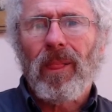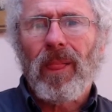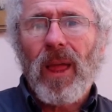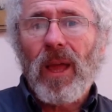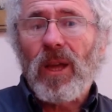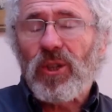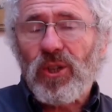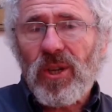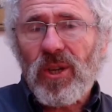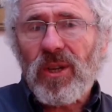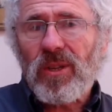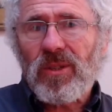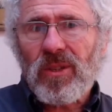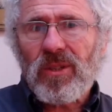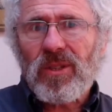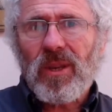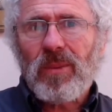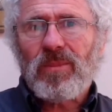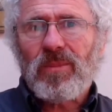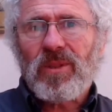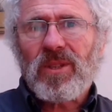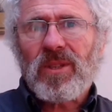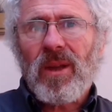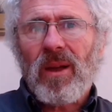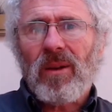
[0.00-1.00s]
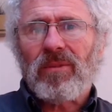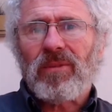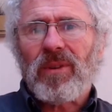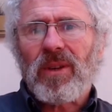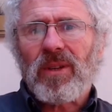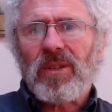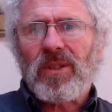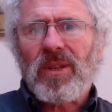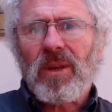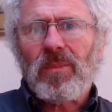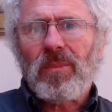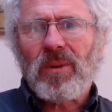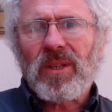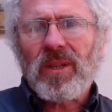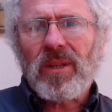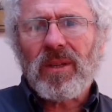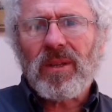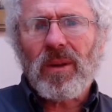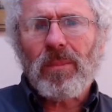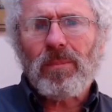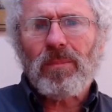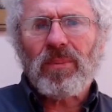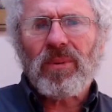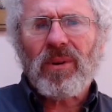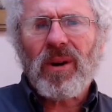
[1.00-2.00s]
Jesus himself exhibited
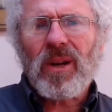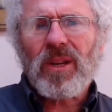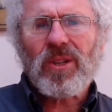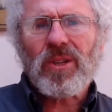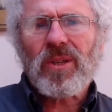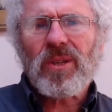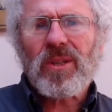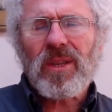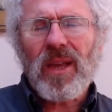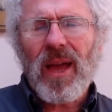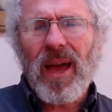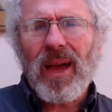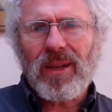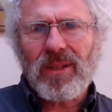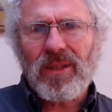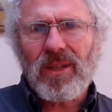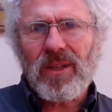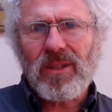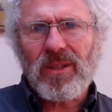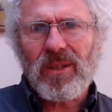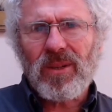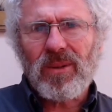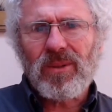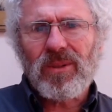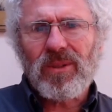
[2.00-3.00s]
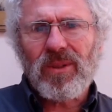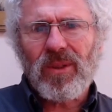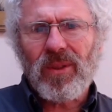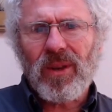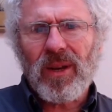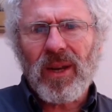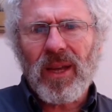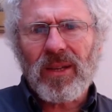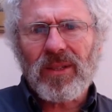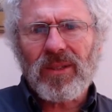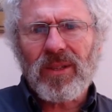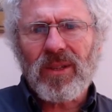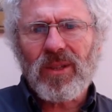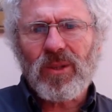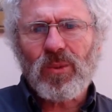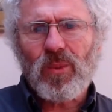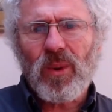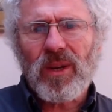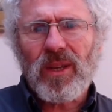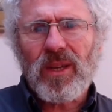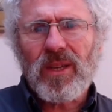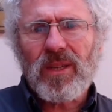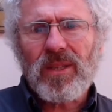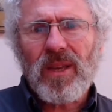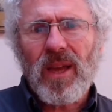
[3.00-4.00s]
a precious attitude to the letters
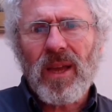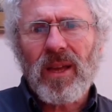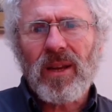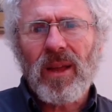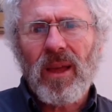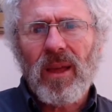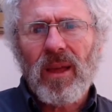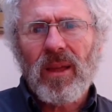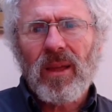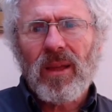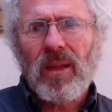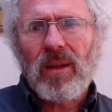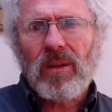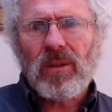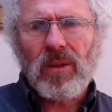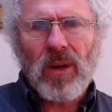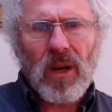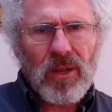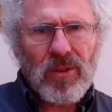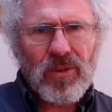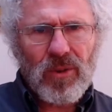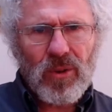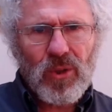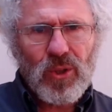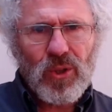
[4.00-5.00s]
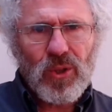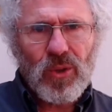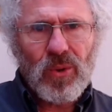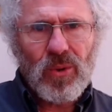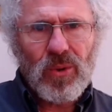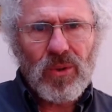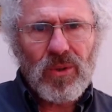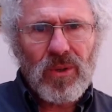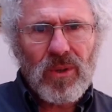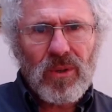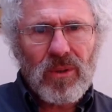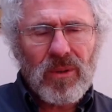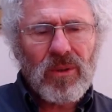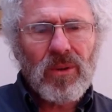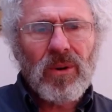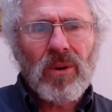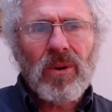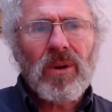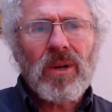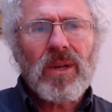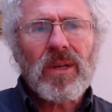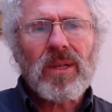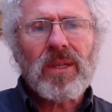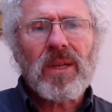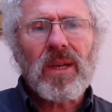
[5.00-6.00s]
when he said, Neither a yud
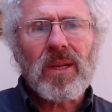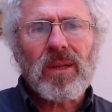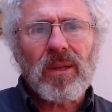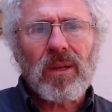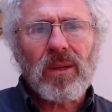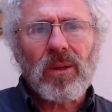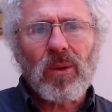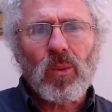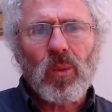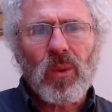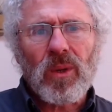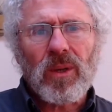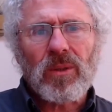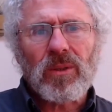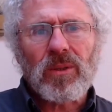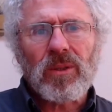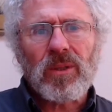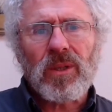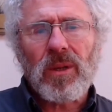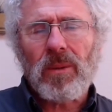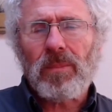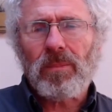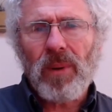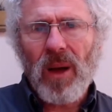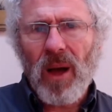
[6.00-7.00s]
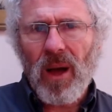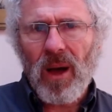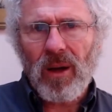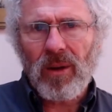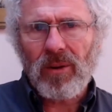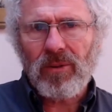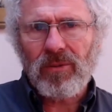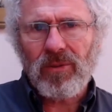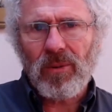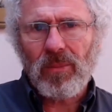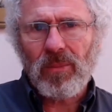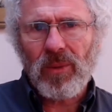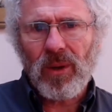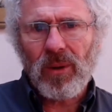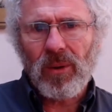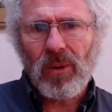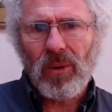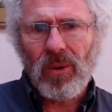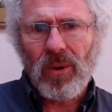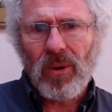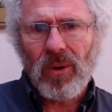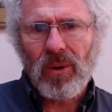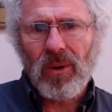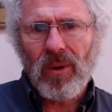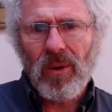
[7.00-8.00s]
nor a tittle will depart from the
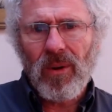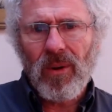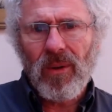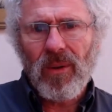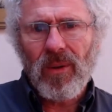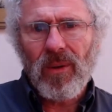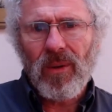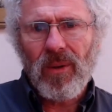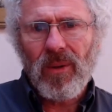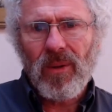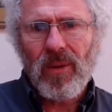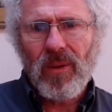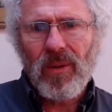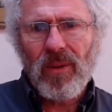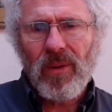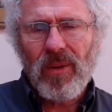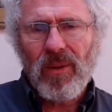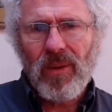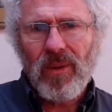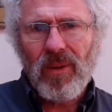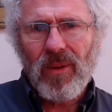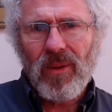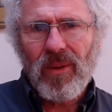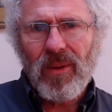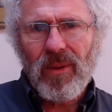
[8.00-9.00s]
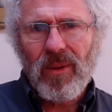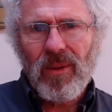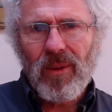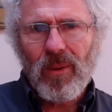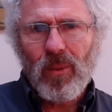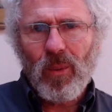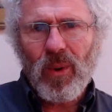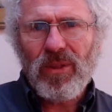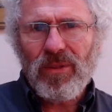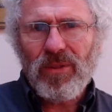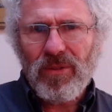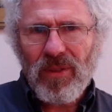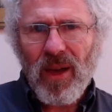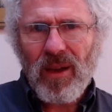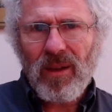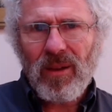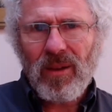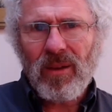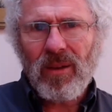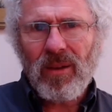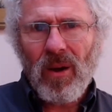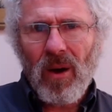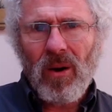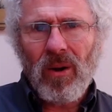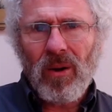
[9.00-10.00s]
law. We
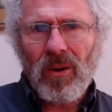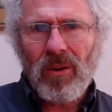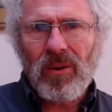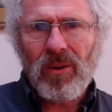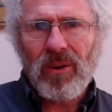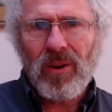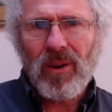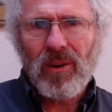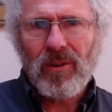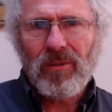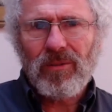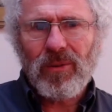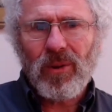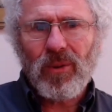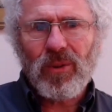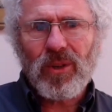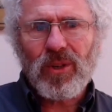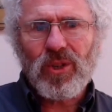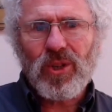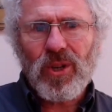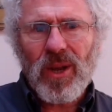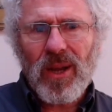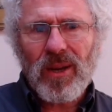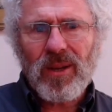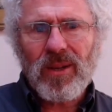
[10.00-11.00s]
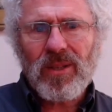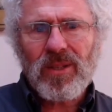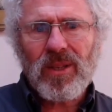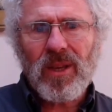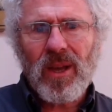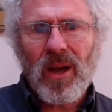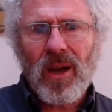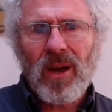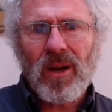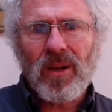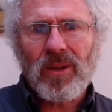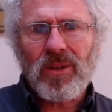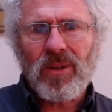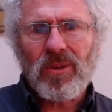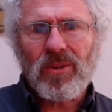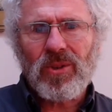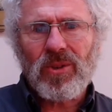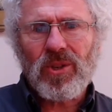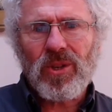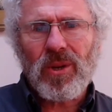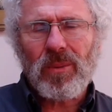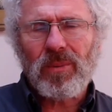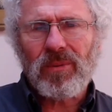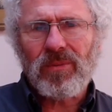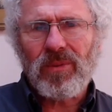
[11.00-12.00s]
thank God for the jealous
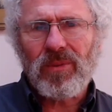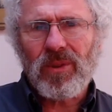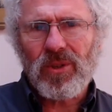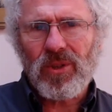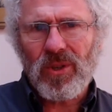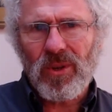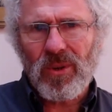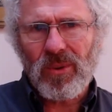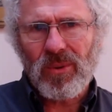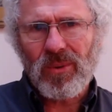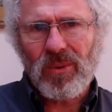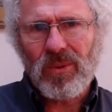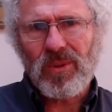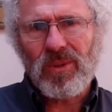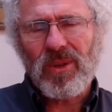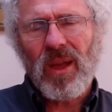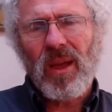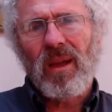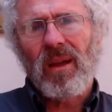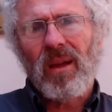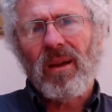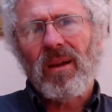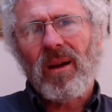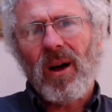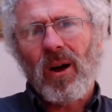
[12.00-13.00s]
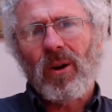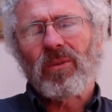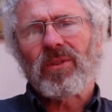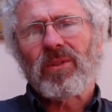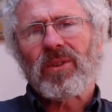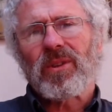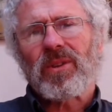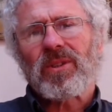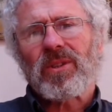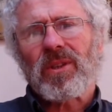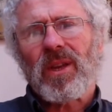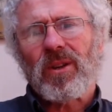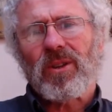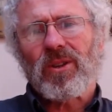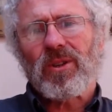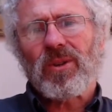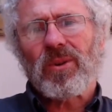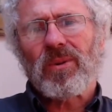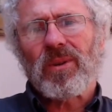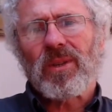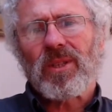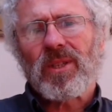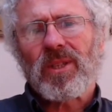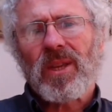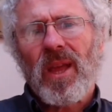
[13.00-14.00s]
guardianship of the Jews over the
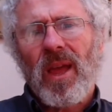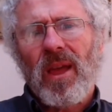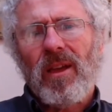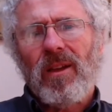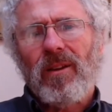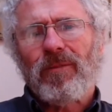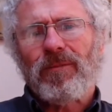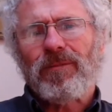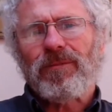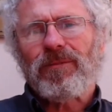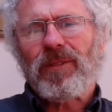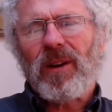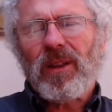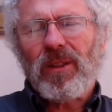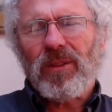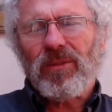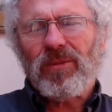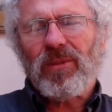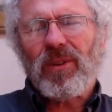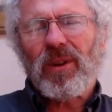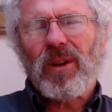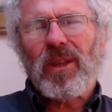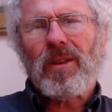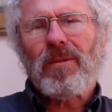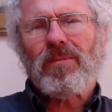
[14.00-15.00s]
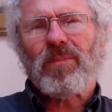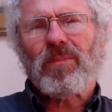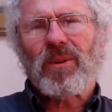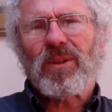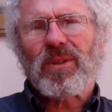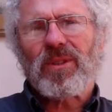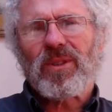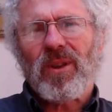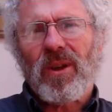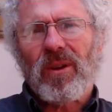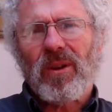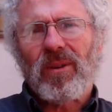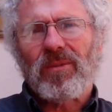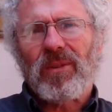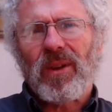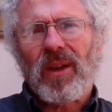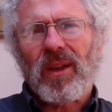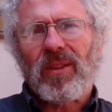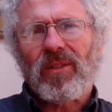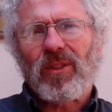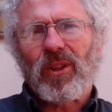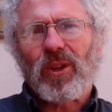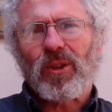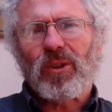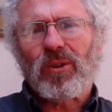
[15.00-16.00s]
centuries, faithfully preserving
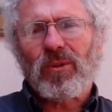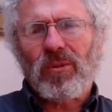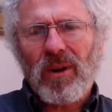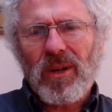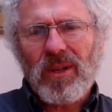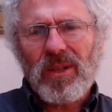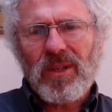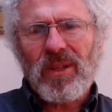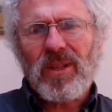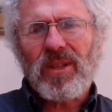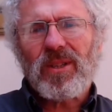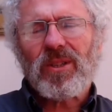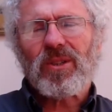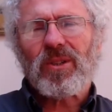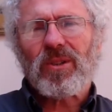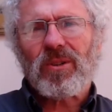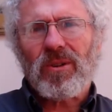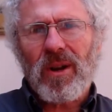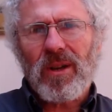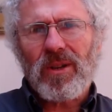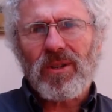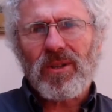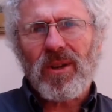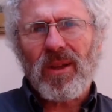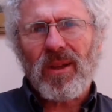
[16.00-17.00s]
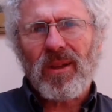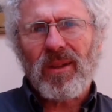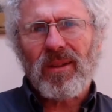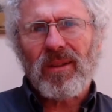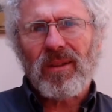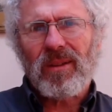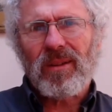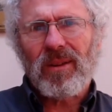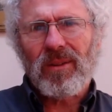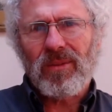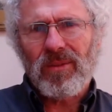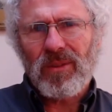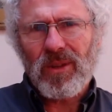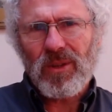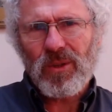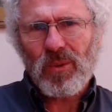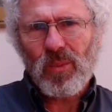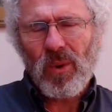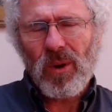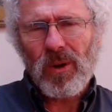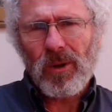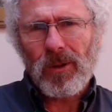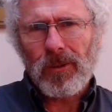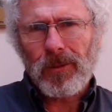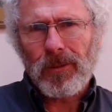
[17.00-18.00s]
the greatest treasure in this
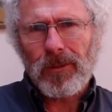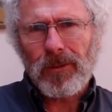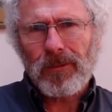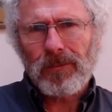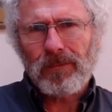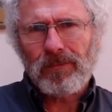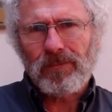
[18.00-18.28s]
world.